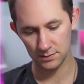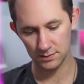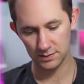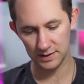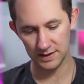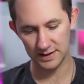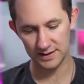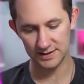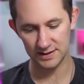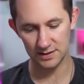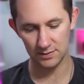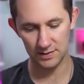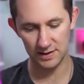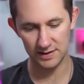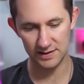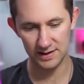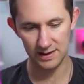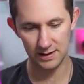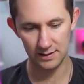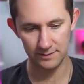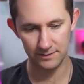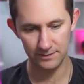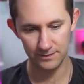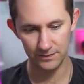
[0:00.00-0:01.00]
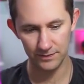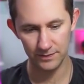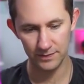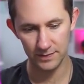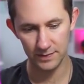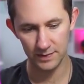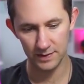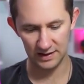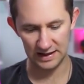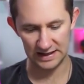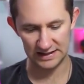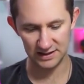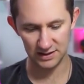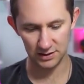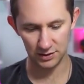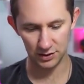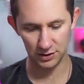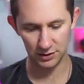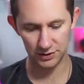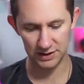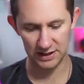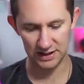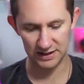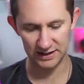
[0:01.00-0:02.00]
Yeah, see right there. That's a
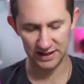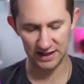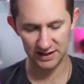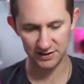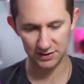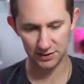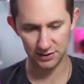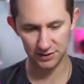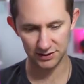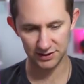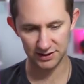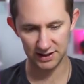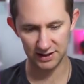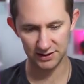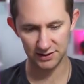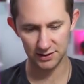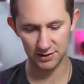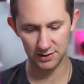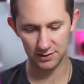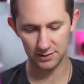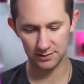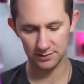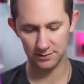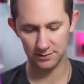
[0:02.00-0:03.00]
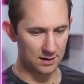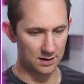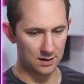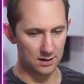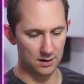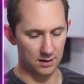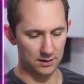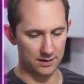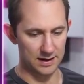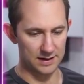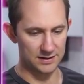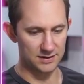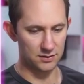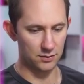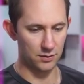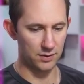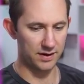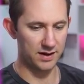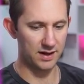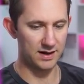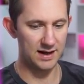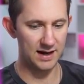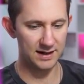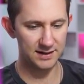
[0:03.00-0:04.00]
little thing, that's a little sensor. Okay, so we
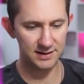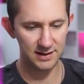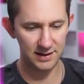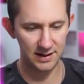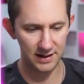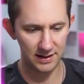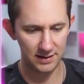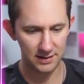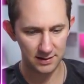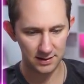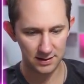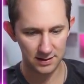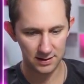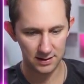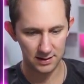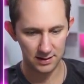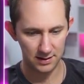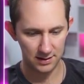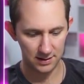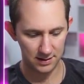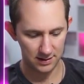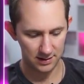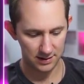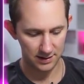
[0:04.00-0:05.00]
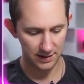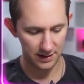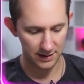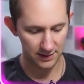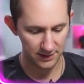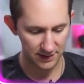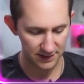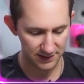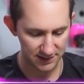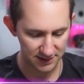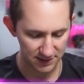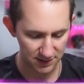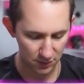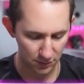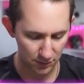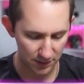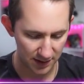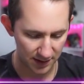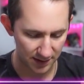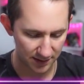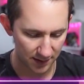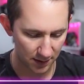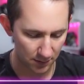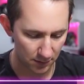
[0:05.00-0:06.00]
connected it, and this is the
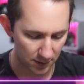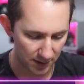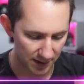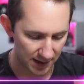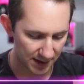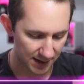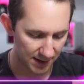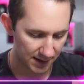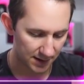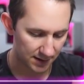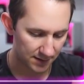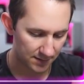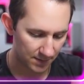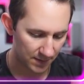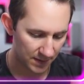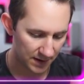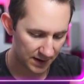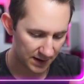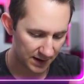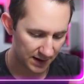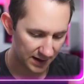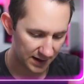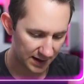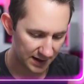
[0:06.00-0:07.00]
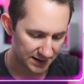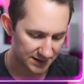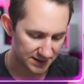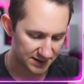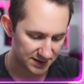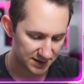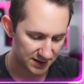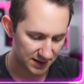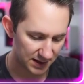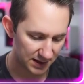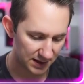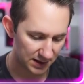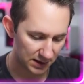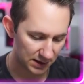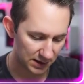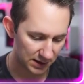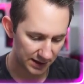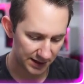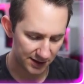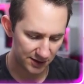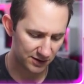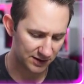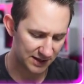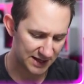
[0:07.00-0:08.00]
reading that we're getting. It's
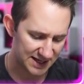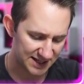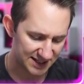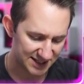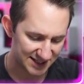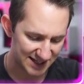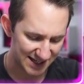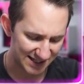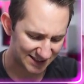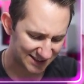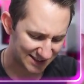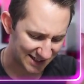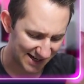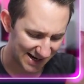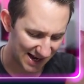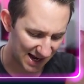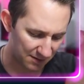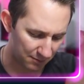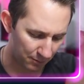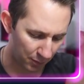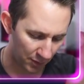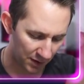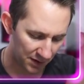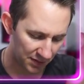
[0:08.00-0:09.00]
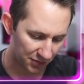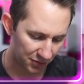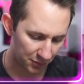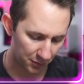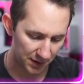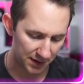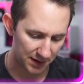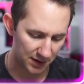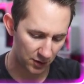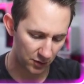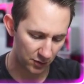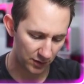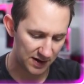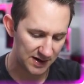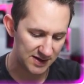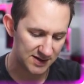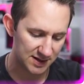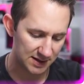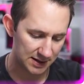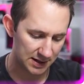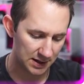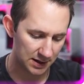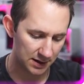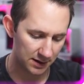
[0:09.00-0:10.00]
literally sixty-nine point three degrees
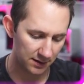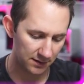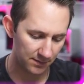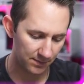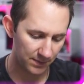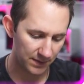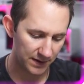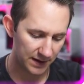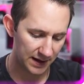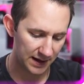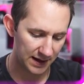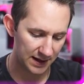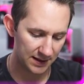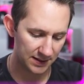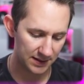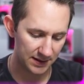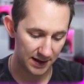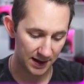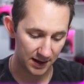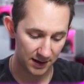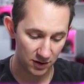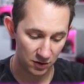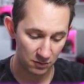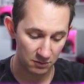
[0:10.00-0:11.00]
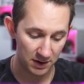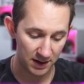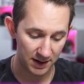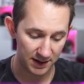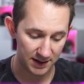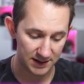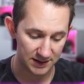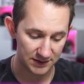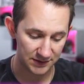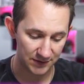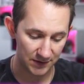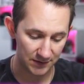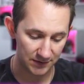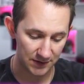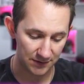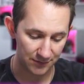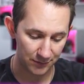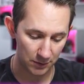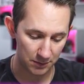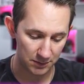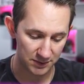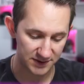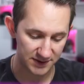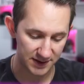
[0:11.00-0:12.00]
in here, and the humidity is
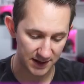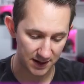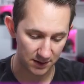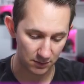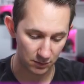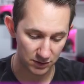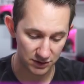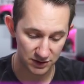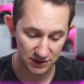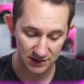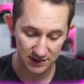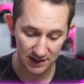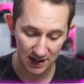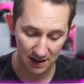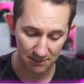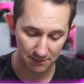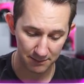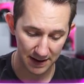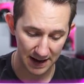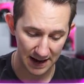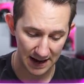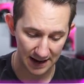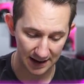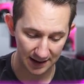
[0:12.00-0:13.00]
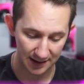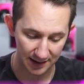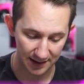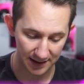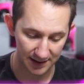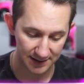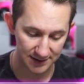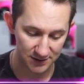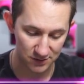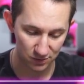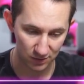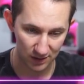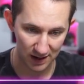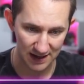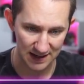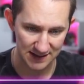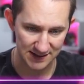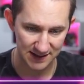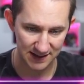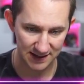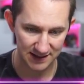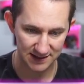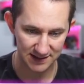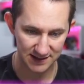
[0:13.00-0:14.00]
fifty-four percent, which is not bad, and it's
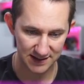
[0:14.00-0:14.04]
rising, it